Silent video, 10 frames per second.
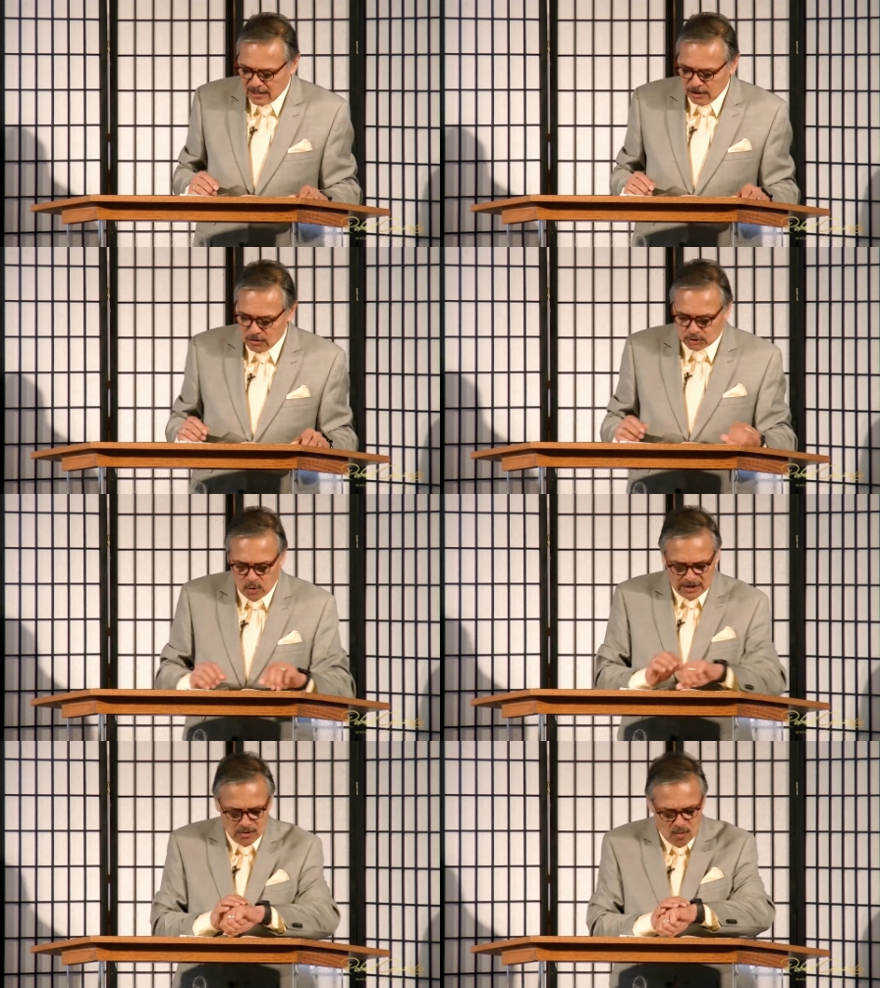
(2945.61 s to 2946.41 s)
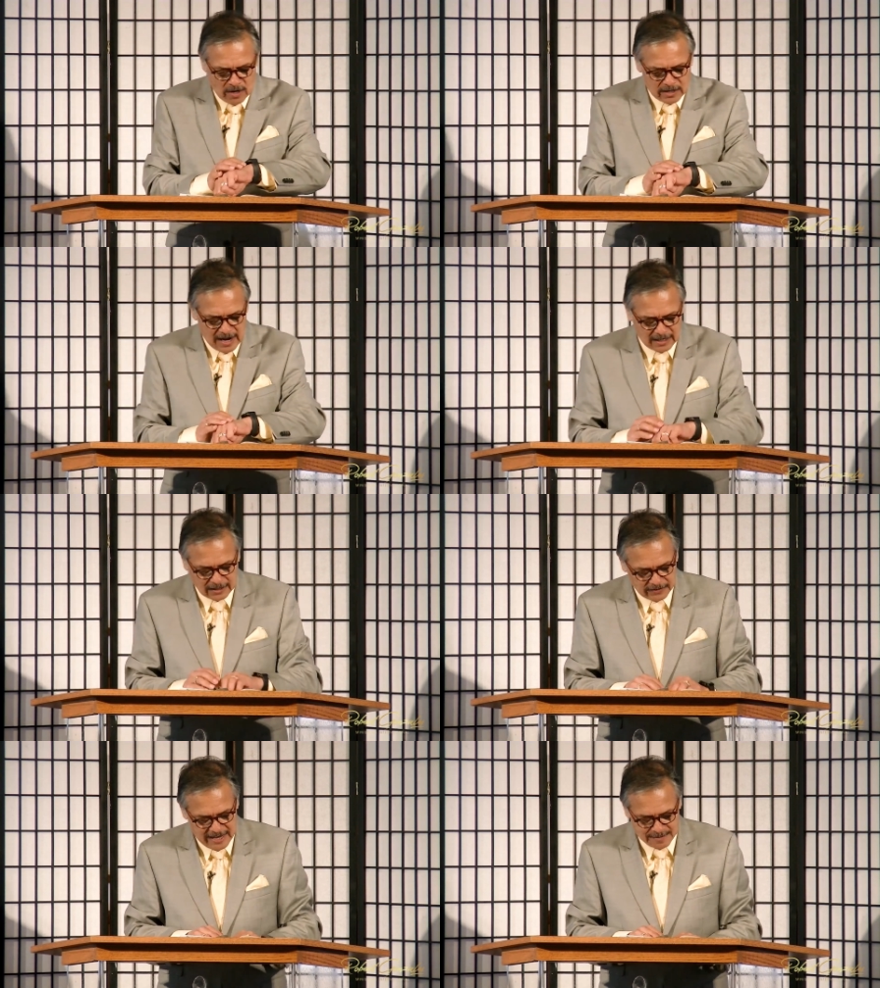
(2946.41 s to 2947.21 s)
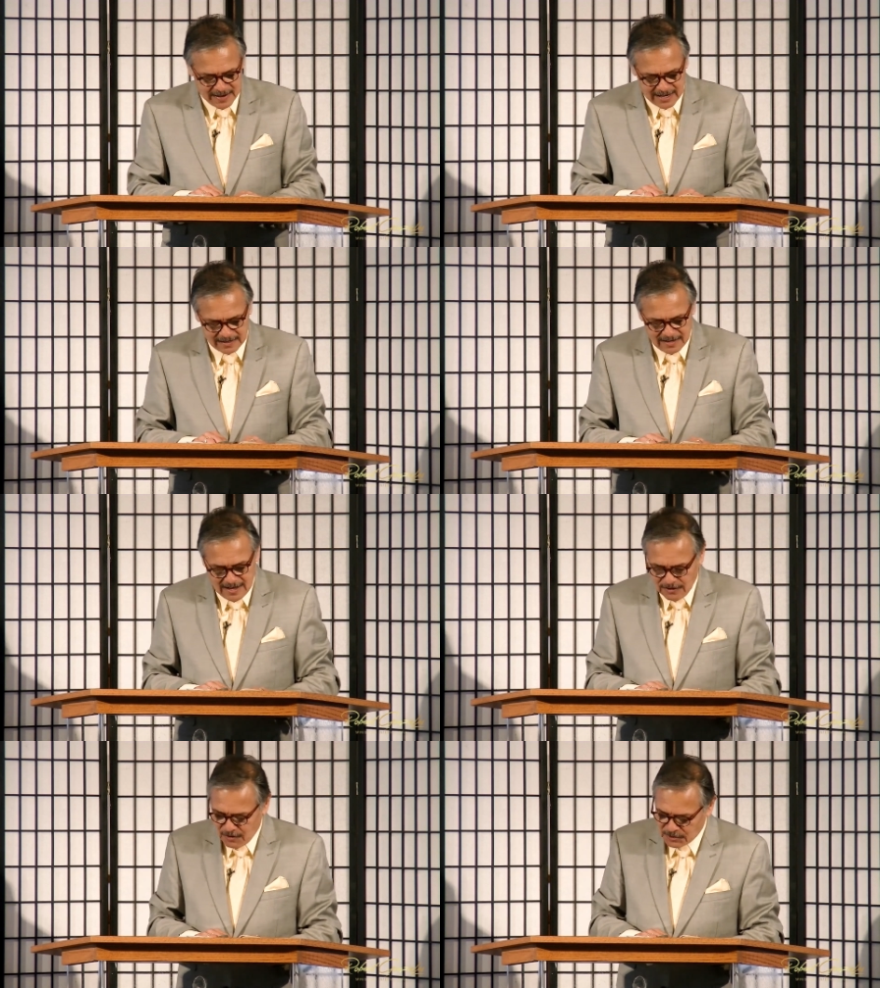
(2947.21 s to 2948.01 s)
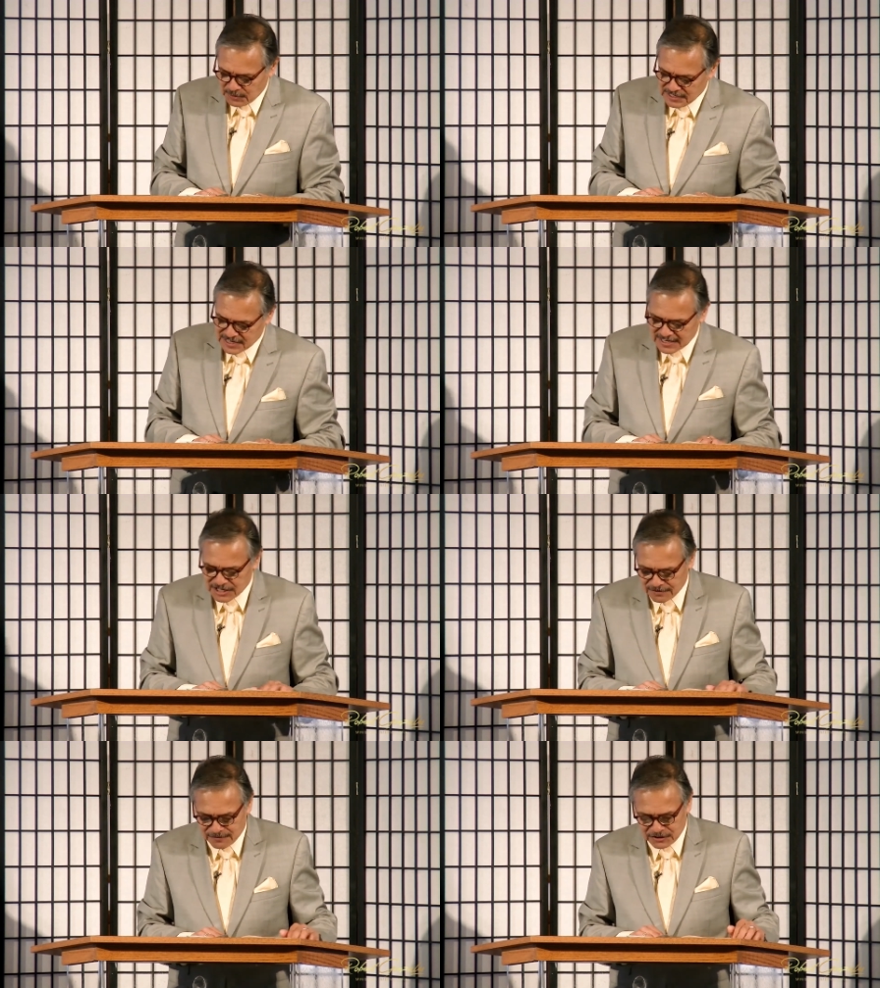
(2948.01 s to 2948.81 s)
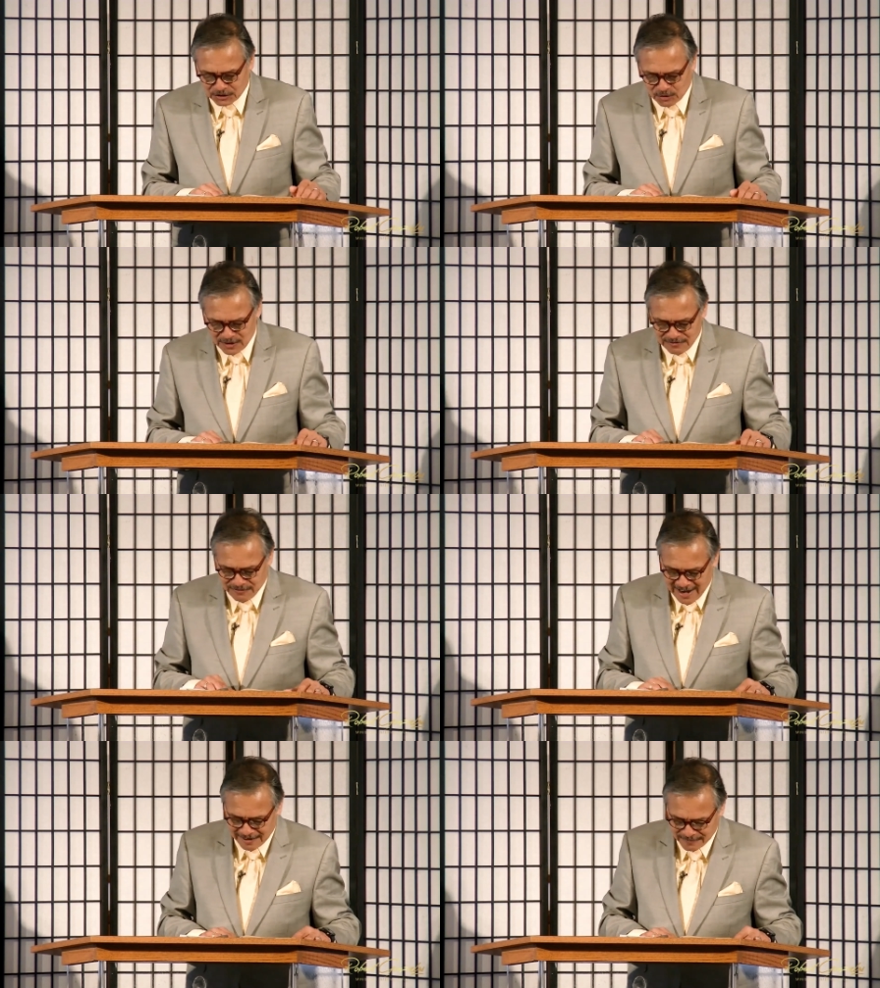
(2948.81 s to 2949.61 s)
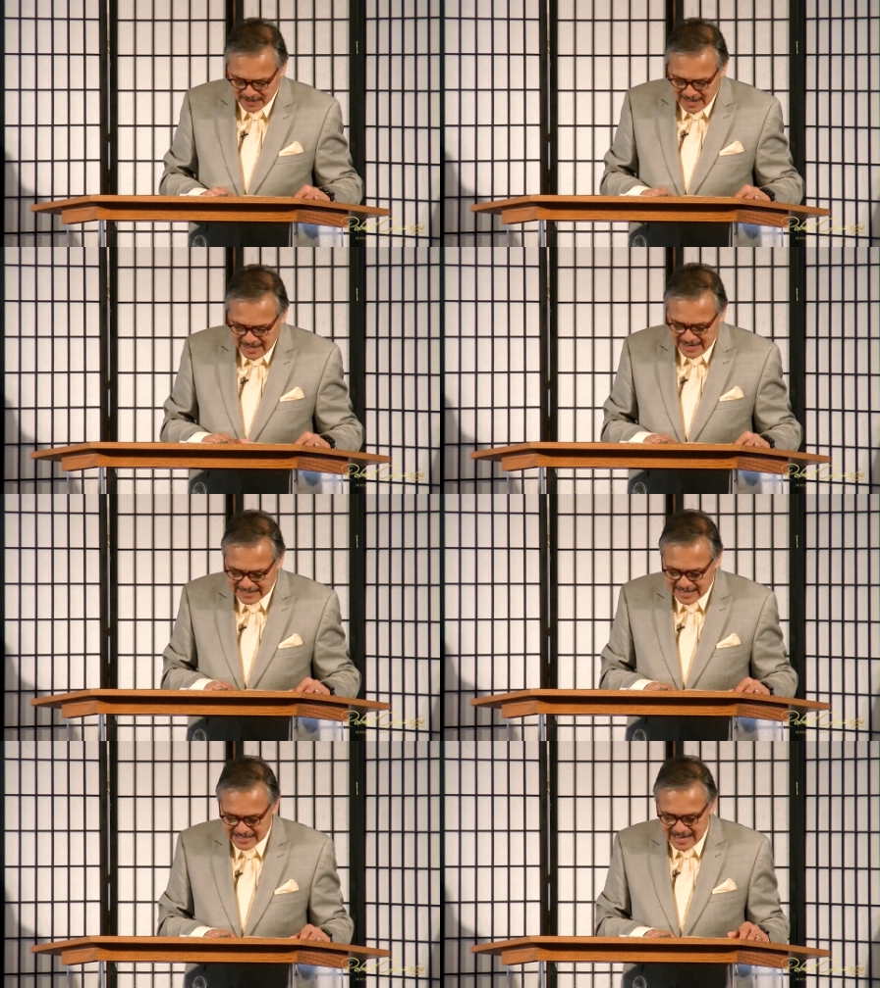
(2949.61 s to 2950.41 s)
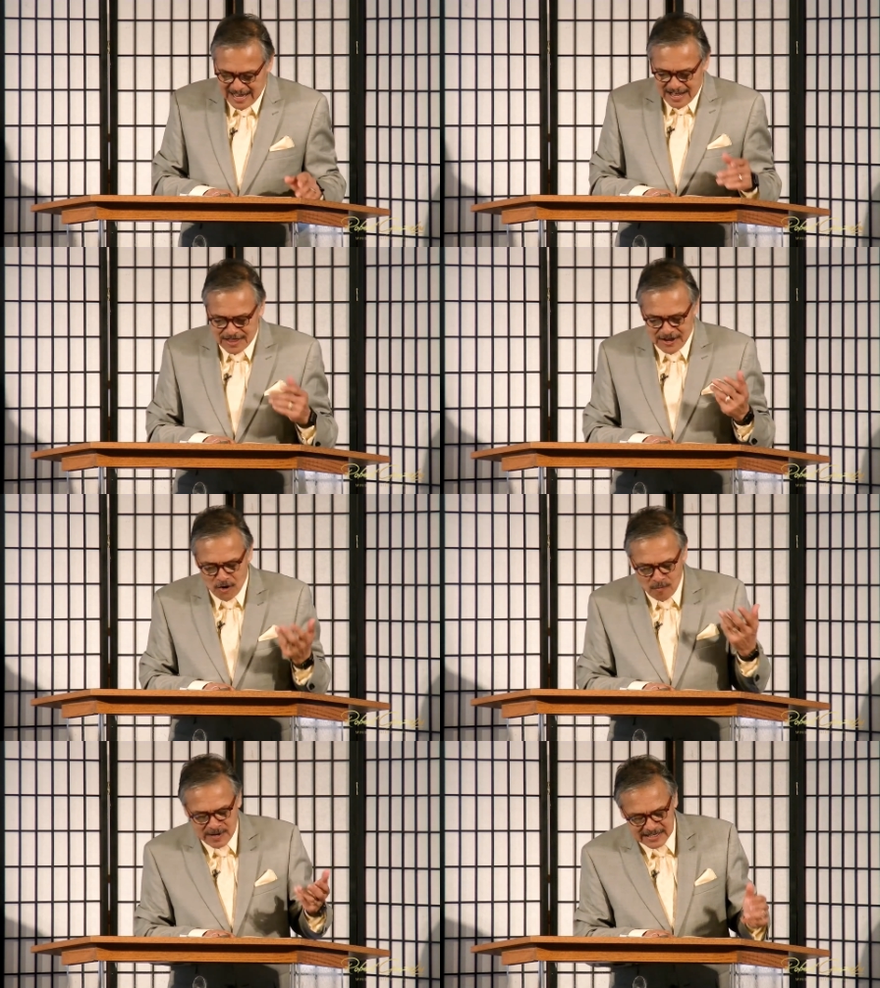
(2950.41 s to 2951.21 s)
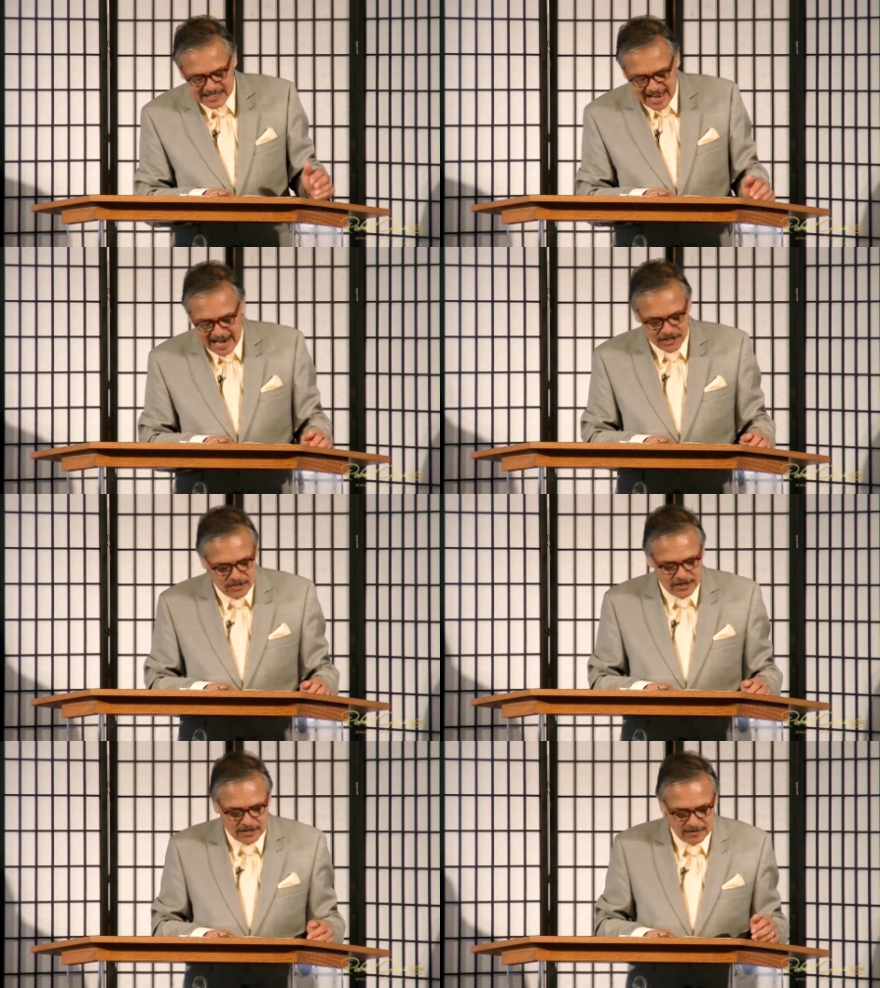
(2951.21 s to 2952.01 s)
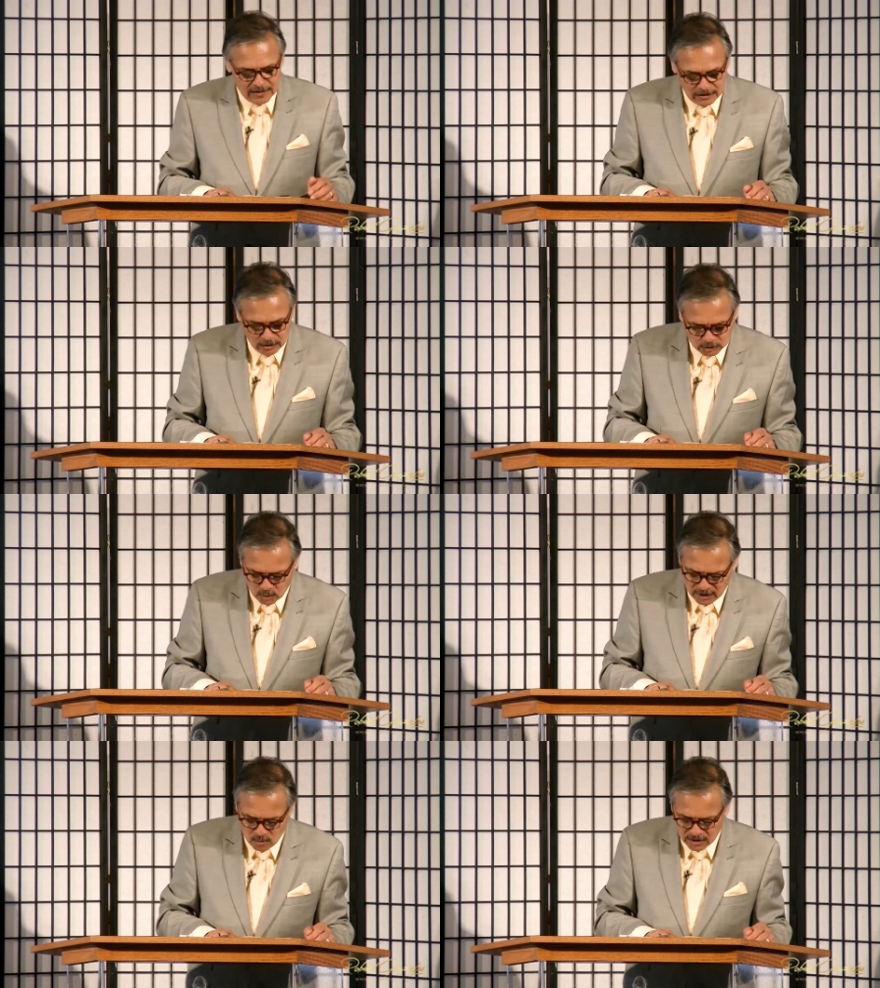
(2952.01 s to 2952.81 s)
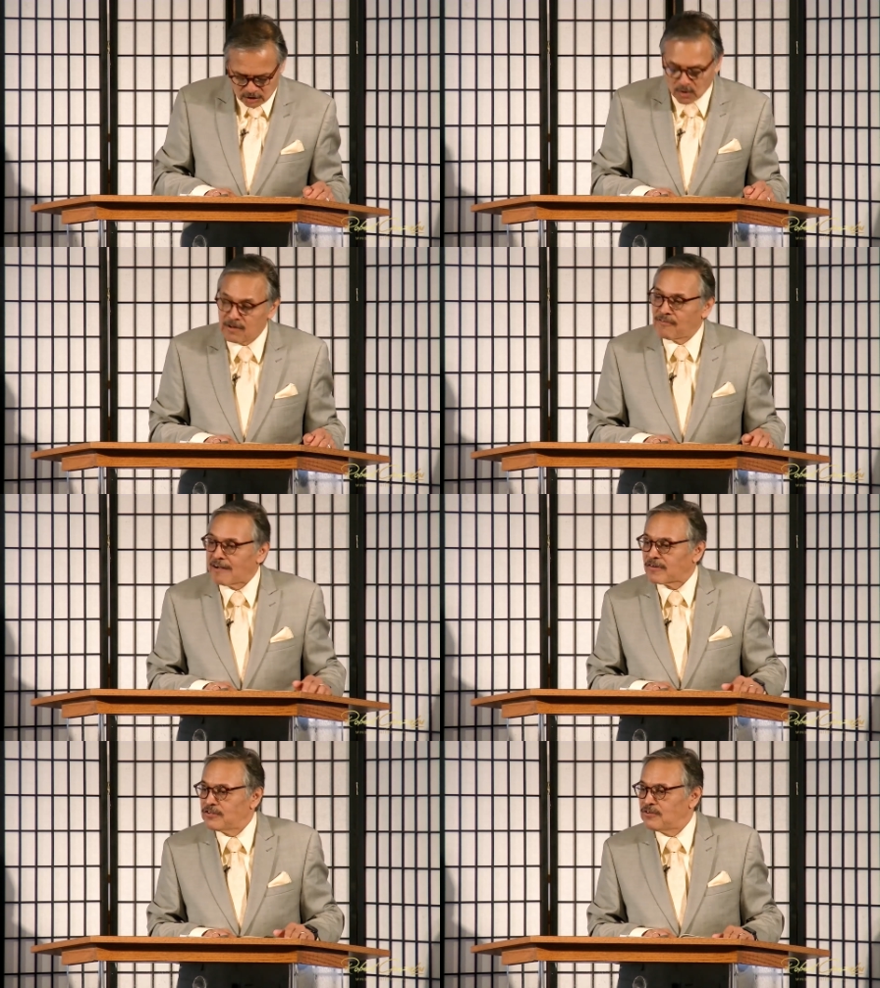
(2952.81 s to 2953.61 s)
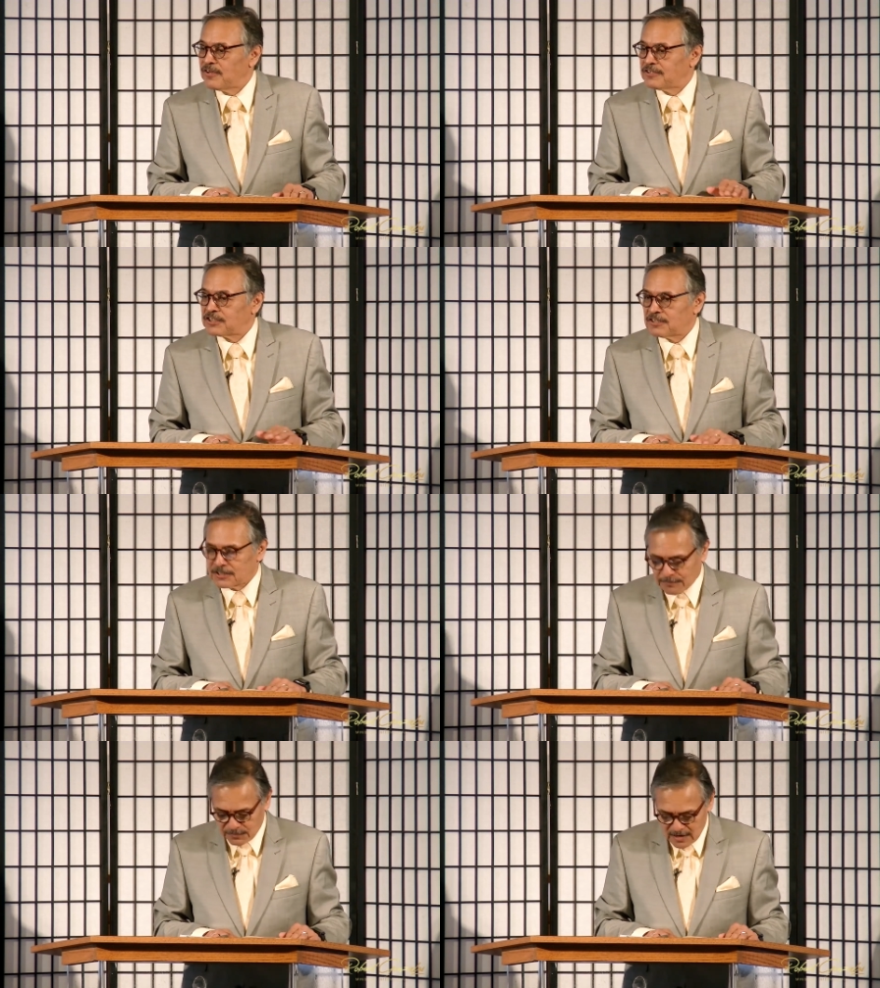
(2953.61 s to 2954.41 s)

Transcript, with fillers: Luke 21. Hallelujah. Amen. Notice what he says here in verse 25. He says, there will be signs. Are you there? Luke 21, 25. Are you there, church?